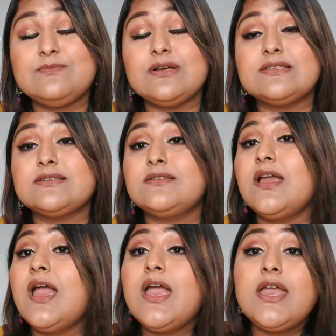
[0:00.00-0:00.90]

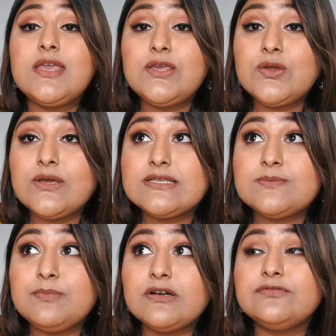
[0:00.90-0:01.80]
person.
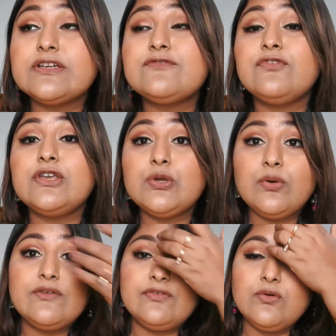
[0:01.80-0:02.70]
It's perfect for
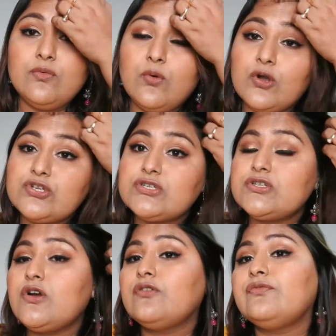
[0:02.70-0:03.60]
you if you wash
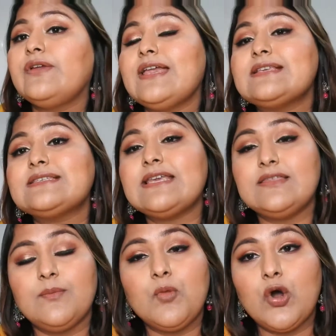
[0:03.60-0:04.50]
your face
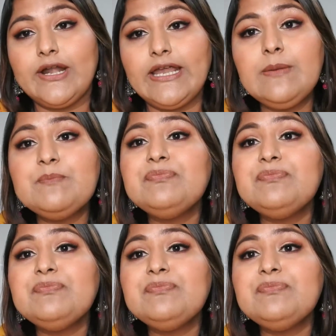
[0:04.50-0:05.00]
in the morning,